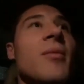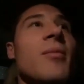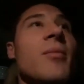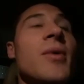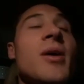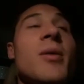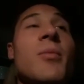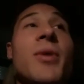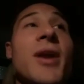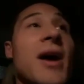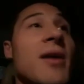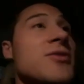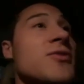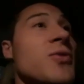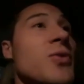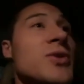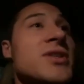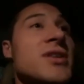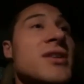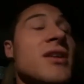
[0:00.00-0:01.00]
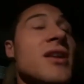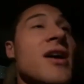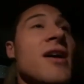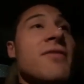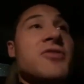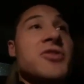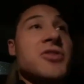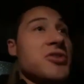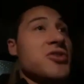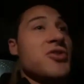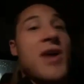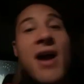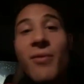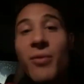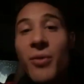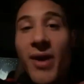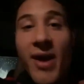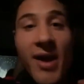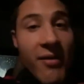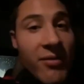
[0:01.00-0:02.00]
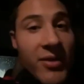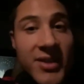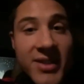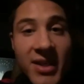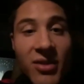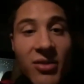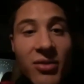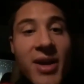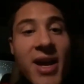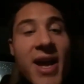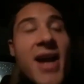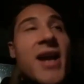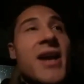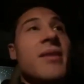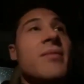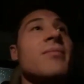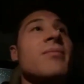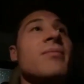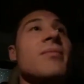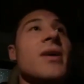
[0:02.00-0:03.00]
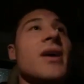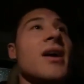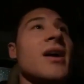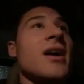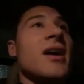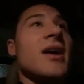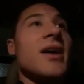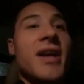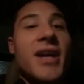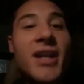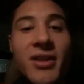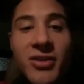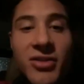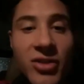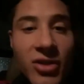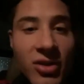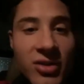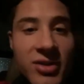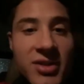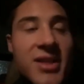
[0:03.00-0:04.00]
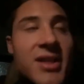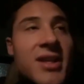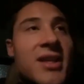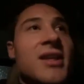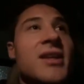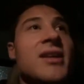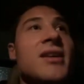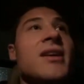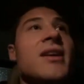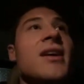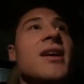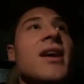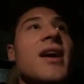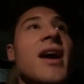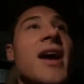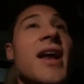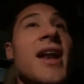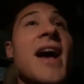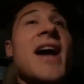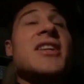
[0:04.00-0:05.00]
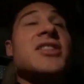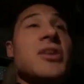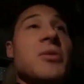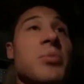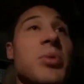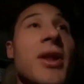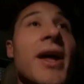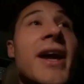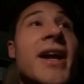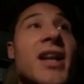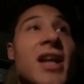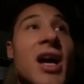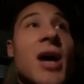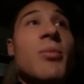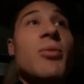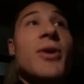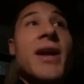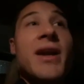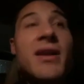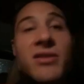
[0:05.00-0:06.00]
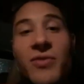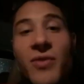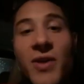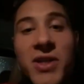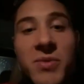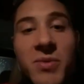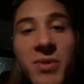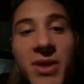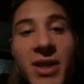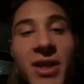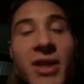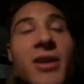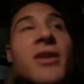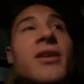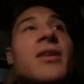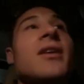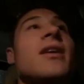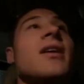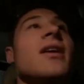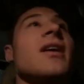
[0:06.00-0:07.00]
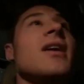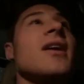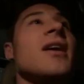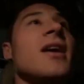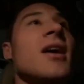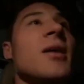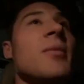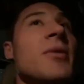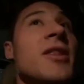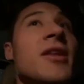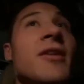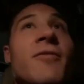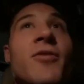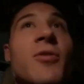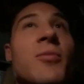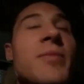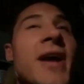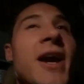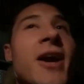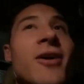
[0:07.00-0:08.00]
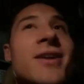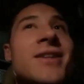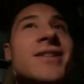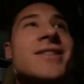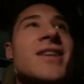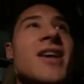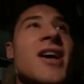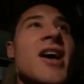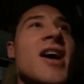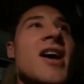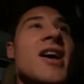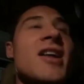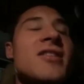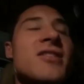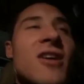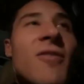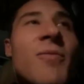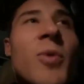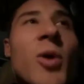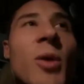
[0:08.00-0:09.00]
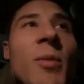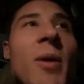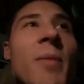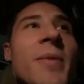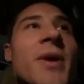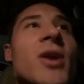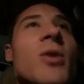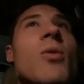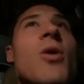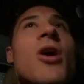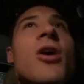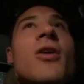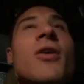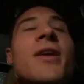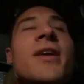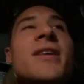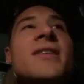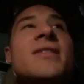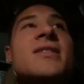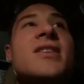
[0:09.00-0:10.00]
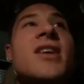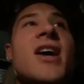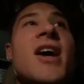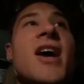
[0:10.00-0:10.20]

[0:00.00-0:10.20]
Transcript: But I was fortunate enough to travel to every single game, get a jersey, and actually play in a couple games freshman year. And then from there, it's tough part about being a walk-on is